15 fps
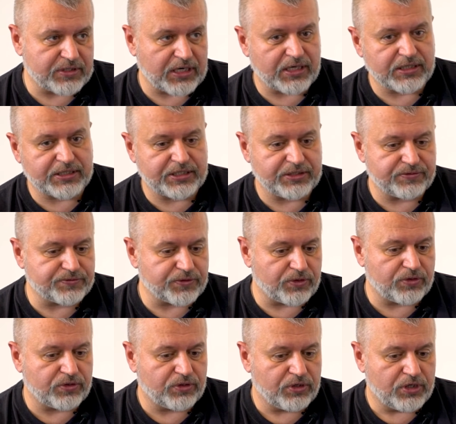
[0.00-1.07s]
Kharkiv,
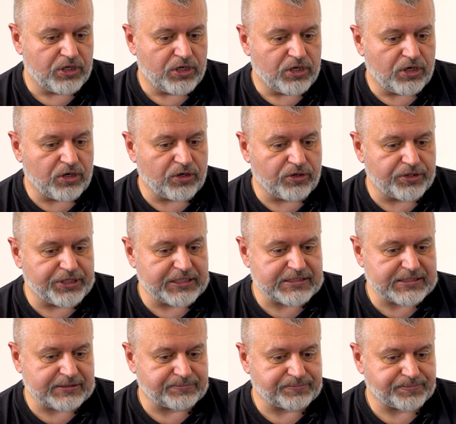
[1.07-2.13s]
or
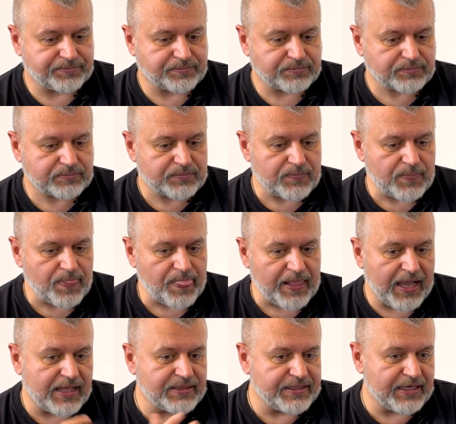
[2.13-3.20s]
Odessa.
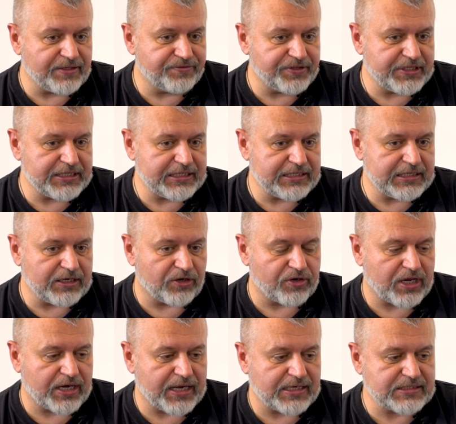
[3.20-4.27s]
And then we
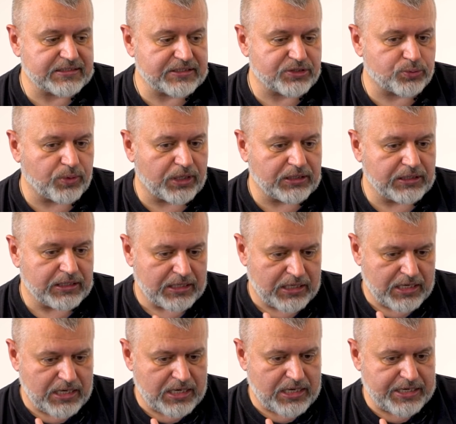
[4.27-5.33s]
organized as well
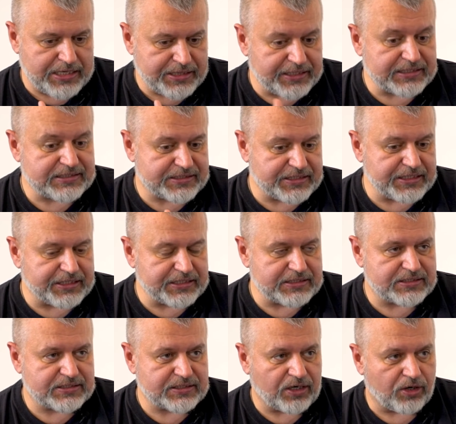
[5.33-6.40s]
in these
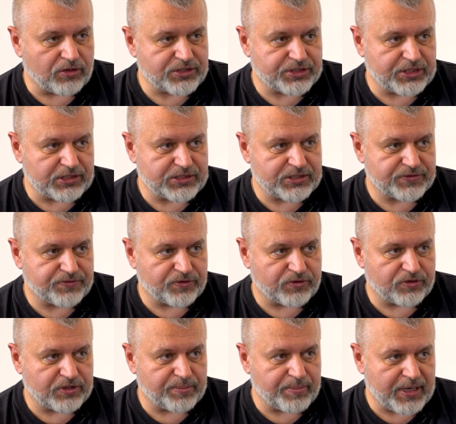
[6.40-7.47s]
cities hostels
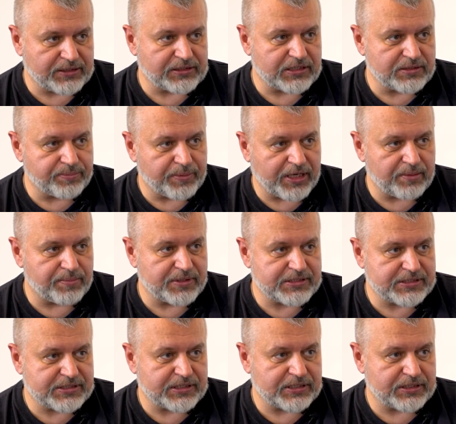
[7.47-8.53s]
for mother and
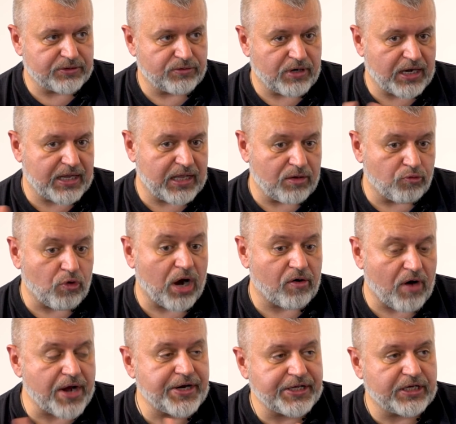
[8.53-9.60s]
babies who are
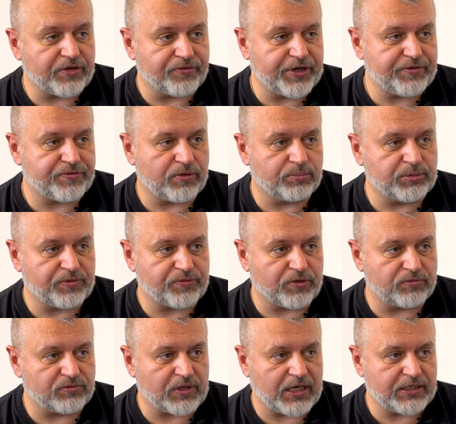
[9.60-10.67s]
running away from the
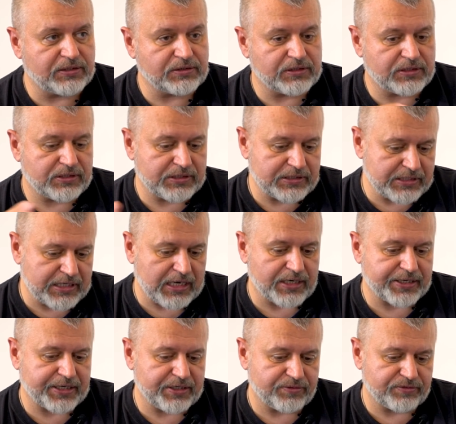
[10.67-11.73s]
front line in
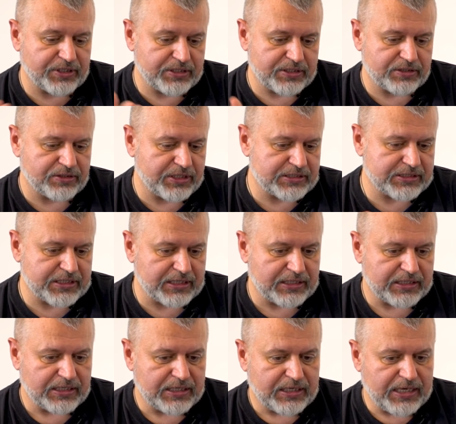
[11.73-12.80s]
Kharkiv and Odessa.
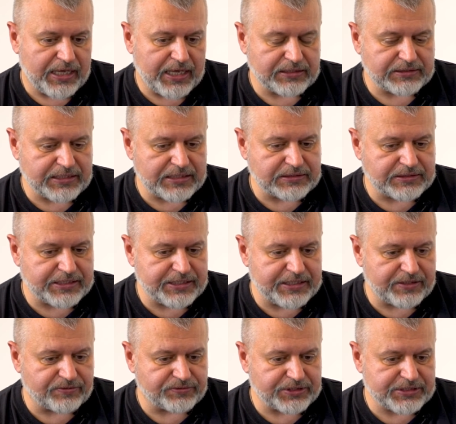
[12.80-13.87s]
And in
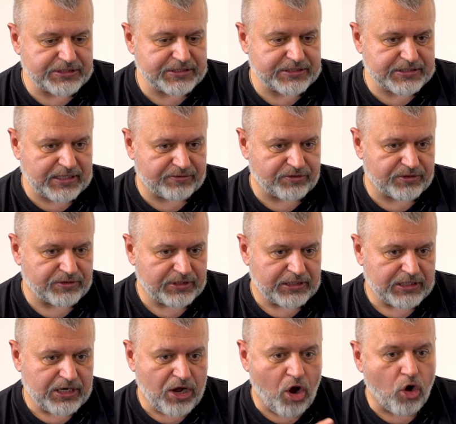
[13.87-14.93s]
Kiev, this is our
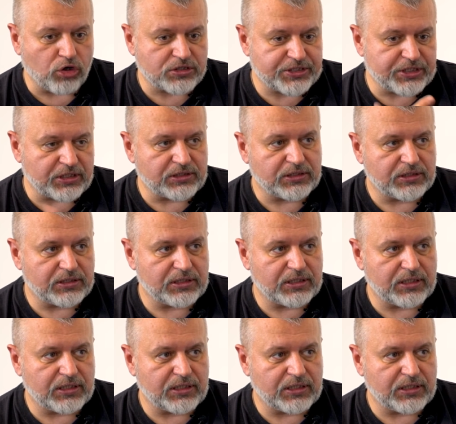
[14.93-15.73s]
hostel